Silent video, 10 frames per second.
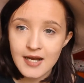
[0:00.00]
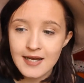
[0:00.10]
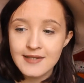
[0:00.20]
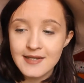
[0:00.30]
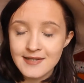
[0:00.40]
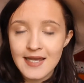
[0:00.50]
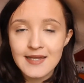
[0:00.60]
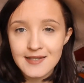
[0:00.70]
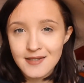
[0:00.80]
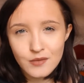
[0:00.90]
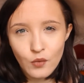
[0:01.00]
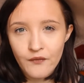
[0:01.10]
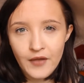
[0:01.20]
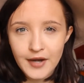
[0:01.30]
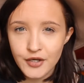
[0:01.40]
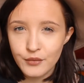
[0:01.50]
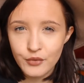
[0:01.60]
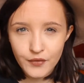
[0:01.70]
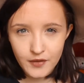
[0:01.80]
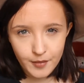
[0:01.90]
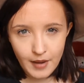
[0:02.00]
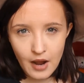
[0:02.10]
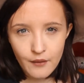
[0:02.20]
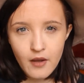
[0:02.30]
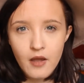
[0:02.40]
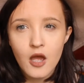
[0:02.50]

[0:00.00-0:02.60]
As I say, this is the one that I knew nothing about.